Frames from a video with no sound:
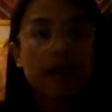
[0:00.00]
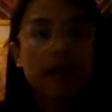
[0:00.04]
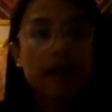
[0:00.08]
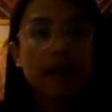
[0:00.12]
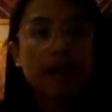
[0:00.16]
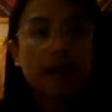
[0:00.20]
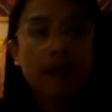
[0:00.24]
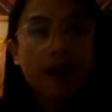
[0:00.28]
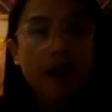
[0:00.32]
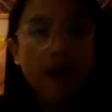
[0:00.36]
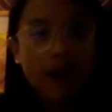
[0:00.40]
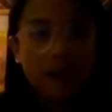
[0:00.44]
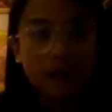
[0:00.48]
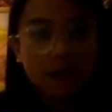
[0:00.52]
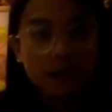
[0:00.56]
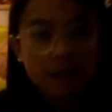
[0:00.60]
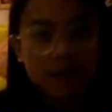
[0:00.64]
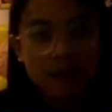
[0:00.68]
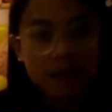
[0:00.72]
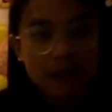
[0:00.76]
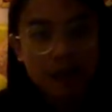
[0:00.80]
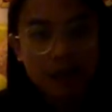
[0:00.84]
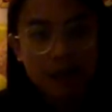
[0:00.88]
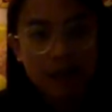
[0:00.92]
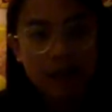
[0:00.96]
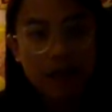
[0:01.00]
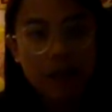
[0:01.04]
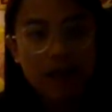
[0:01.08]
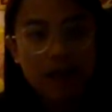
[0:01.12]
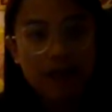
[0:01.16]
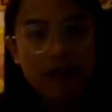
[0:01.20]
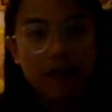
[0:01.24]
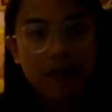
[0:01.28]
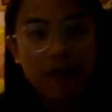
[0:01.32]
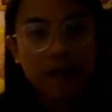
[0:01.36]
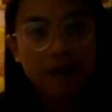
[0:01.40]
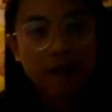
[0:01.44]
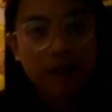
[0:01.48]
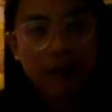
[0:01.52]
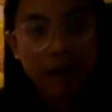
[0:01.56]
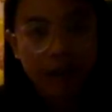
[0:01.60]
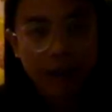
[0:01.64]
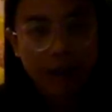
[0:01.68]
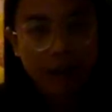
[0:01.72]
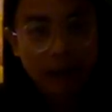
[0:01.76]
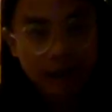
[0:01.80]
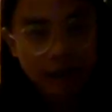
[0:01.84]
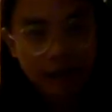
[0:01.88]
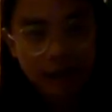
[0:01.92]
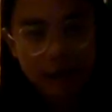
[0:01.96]
unconsciously because of the
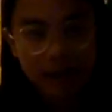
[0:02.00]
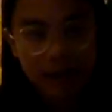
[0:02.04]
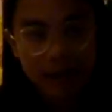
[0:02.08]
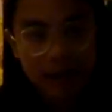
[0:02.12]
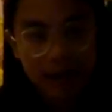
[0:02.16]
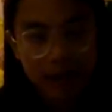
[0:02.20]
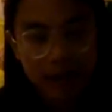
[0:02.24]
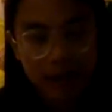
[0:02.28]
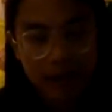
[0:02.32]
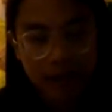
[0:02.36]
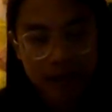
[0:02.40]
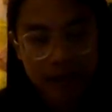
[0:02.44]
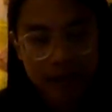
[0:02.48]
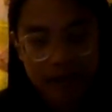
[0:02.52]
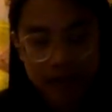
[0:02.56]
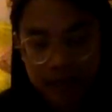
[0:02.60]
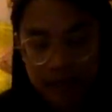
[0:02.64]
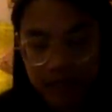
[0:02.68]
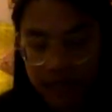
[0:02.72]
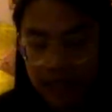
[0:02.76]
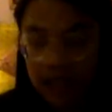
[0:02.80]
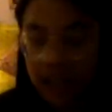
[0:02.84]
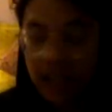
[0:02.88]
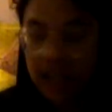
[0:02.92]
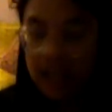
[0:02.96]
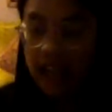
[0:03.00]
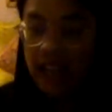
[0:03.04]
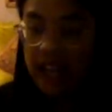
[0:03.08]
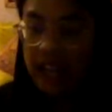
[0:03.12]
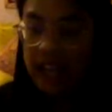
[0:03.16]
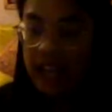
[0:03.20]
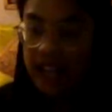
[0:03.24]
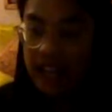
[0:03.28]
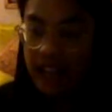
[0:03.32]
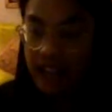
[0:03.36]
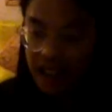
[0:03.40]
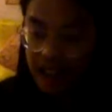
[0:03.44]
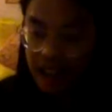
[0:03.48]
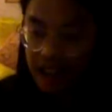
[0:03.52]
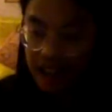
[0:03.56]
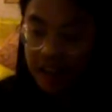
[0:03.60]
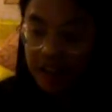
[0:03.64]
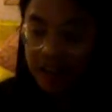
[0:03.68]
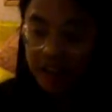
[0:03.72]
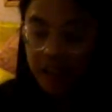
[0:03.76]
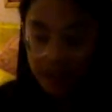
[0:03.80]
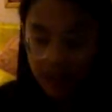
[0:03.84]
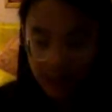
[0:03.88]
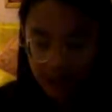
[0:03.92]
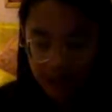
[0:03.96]
pain that they're experiencing, and I have
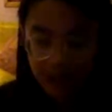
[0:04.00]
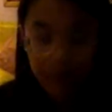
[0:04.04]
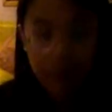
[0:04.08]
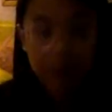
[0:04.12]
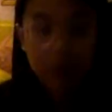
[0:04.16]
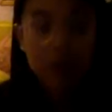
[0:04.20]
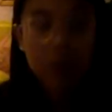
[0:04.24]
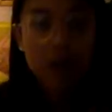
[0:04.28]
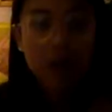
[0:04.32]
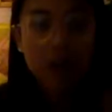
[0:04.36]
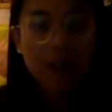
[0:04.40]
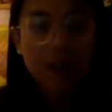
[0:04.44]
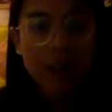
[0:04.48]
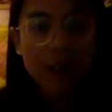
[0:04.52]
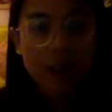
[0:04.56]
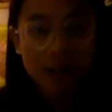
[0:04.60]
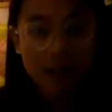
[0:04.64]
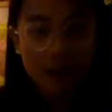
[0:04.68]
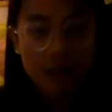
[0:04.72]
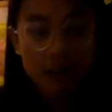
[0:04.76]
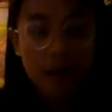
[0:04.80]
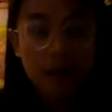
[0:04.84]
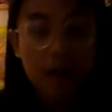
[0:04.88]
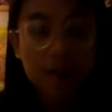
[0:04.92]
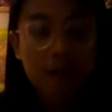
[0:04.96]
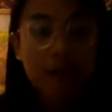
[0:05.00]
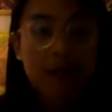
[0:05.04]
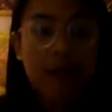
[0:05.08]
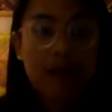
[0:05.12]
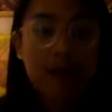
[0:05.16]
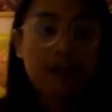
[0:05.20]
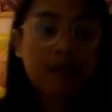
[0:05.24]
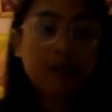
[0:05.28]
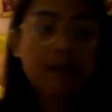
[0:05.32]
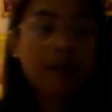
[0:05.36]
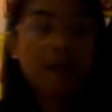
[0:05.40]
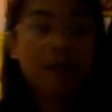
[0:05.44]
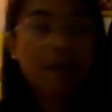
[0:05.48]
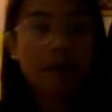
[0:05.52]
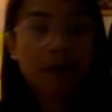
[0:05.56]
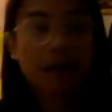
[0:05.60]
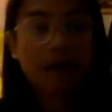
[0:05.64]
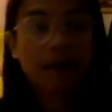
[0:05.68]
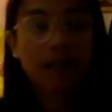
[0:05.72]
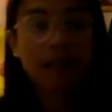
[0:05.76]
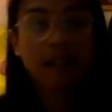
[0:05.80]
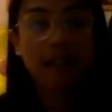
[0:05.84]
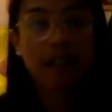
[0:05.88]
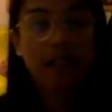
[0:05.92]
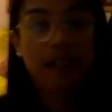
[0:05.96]
at times shot arrows because of the
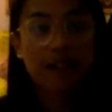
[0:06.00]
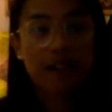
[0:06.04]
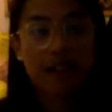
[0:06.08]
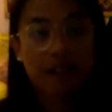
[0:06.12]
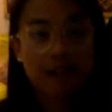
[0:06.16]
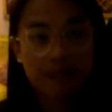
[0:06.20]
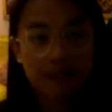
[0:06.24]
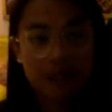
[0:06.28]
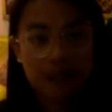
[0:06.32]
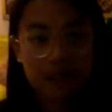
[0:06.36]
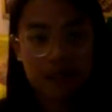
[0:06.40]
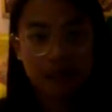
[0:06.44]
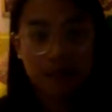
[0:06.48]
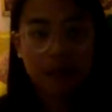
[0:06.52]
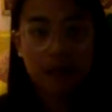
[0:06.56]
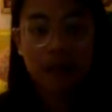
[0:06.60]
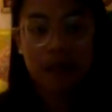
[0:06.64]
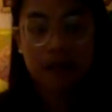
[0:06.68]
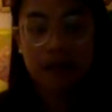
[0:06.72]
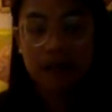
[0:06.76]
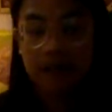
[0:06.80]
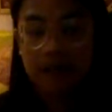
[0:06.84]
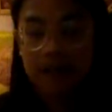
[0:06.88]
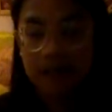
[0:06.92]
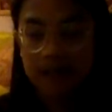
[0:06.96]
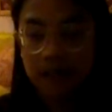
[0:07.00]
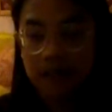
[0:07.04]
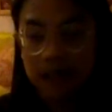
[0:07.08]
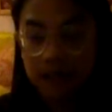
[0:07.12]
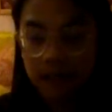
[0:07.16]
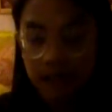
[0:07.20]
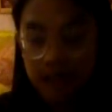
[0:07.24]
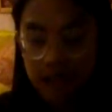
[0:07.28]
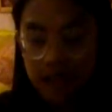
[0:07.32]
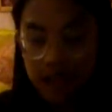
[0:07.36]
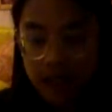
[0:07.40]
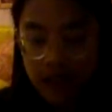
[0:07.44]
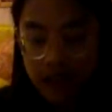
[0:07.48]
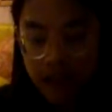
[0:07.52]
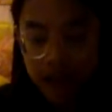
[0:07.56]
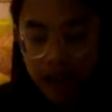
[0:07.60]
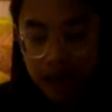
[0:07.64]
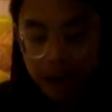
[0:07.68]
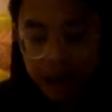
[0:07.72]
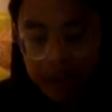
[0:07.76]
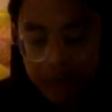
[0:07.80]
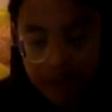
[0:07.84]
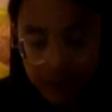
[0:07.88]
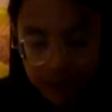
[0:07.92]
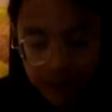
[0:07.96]
pain that I was experiencing,
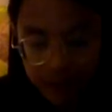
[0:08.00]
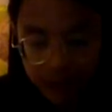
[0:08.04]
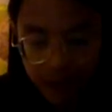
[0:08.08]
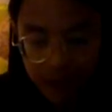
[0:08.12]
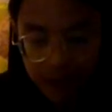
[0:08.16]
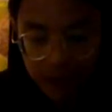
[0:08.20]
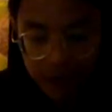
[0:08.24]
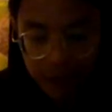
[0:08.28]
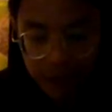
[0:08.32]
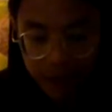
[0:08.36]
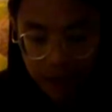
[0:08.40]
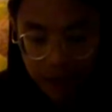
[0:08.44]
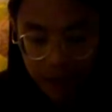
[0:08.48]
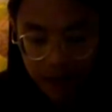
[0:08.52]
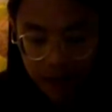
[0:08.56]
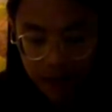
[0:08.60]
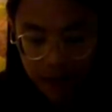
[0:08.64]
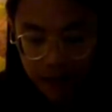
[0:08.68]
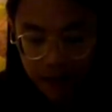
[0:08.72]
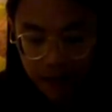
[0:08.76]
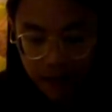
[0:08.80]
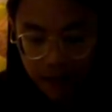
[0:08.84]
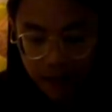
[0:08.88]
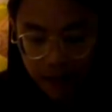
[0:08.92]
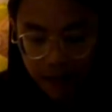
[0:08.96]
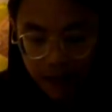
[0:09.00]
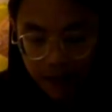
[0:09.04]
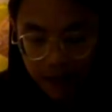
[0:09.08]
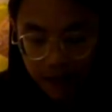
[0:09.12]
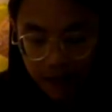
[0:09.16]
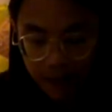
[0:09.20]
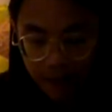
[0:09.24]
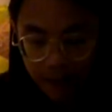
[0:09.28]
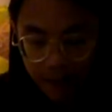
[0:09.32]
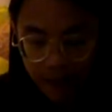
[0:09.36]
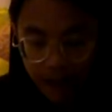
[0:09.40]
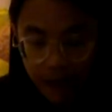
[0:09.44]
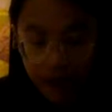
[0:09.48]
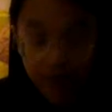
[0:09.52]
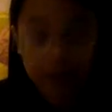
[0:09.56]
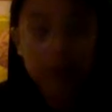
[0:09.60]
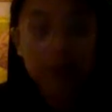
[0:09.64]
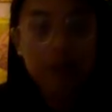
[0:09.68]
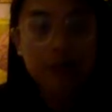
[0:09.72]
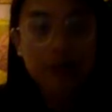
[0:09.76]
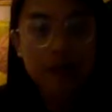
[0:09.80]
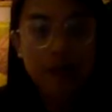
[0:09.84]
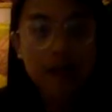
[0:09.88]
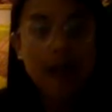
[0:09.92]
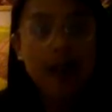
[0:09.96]
helps us a little bit
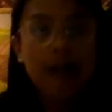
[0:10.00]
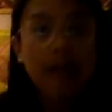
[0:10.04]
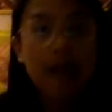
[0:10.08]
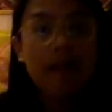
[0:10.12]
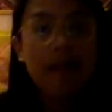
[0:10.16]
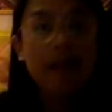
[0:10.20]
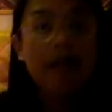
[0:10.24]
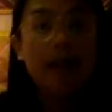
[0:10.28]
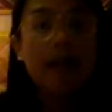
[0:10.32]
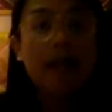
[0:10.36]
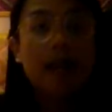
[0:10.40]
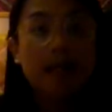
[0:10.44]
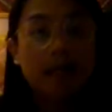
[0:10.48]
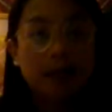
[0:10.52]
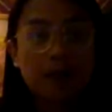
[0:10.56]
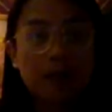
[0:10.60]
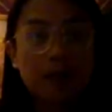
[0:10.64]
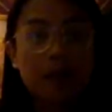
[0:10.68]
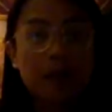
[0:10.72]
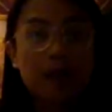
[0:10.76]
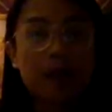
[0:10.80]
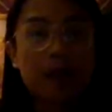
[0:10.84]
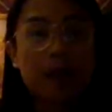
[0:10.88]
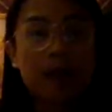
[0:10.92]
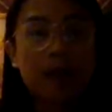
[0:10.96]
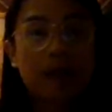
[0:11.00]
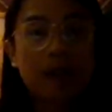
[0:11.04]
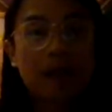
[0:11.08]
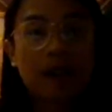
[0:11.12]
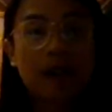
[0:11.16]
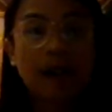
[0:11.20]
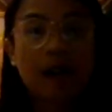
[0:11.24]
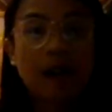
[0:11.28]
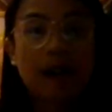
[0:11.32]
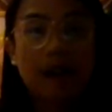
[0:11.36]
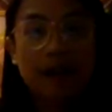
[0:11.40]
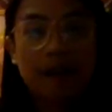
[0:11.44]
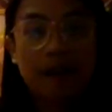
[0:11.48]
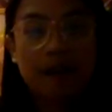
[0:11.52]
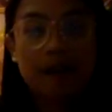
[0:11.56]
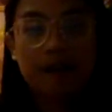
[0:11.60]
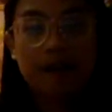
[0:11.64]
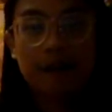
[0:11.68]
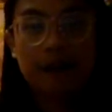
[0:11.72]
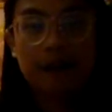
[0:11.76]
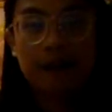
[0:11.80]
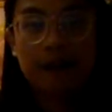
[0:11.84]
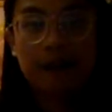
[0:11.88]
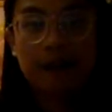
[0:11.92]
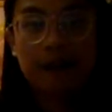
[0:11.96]
understand the nature of
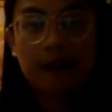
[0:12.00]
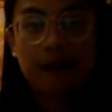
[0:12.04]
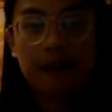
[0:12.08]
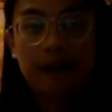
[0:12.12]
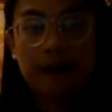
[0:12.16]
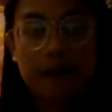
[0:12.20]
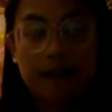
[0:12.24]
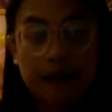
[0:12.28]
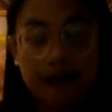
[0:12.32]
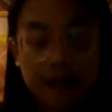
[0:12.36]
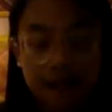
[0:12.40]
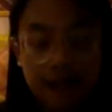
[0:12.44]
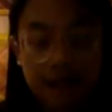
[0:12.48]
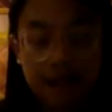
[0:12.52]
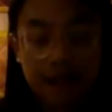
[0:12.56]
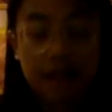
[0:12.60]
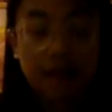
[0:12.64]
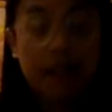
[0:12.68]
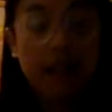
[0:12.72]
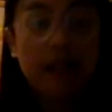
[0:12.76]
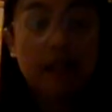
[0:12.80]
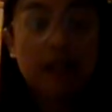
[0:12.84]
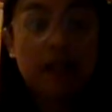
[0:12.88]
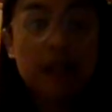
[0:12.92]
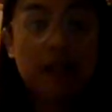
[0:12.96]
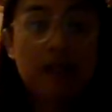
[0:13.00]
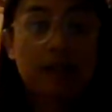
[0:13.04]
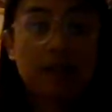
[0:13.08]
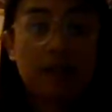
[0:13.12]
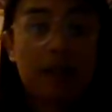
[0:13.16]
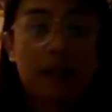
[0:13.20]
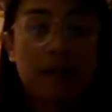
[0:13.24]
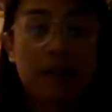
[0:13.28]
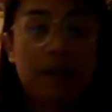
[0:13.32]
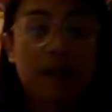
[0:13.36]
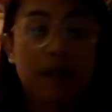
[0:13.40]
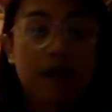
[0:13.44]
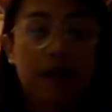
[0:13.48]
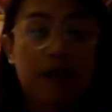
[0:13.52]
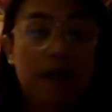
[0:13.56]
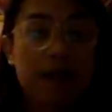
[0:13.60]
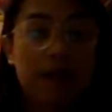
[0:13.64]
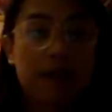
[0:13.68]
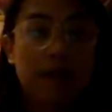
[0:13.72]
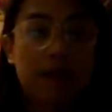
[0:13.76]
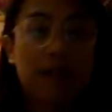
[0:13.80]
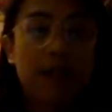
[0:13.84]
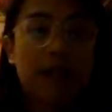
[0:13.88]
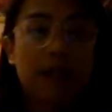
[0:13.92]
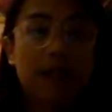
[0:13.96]
this universe,
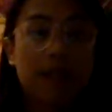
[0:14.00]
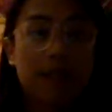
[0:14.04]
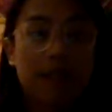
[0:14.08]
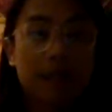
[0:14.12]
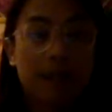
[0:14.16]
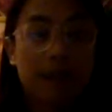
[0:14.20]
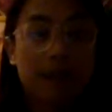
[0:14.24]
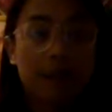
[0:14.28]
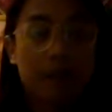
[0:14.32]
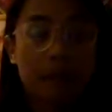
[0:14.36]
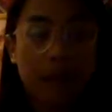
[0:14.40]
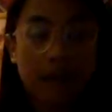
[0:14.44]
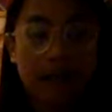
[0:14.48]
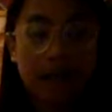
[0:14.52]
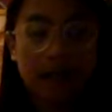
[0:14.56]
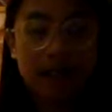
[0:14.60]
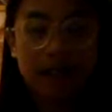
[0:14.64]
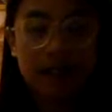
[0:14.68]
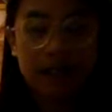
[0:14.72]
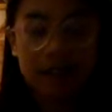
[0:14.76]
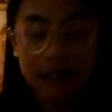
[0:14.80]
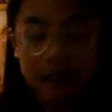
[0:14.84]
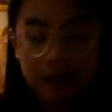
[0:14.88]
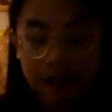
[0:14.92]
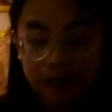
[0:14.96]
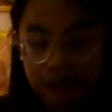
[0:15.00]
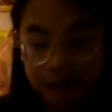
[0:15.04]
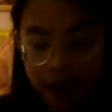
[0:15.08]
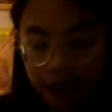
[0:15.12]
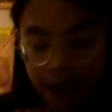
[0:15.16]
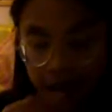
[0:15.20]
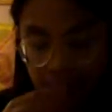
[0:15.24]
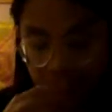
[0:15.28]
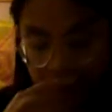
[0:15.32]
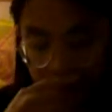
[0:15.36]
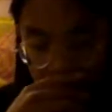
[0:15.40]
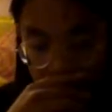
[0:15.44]
the nature of our pain and suffering.